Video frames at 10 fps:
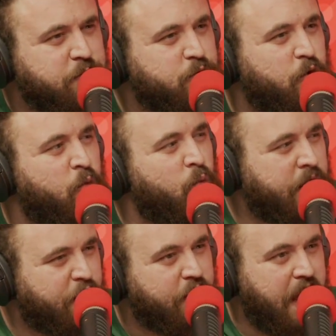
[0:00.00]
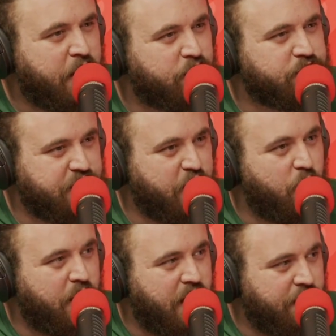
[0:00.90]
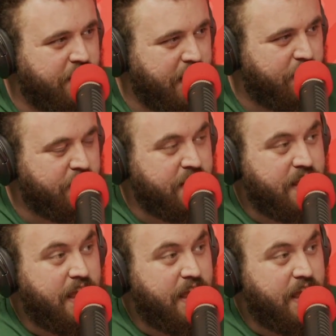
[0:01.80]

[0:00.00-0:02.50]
some sort of weird energy going on there.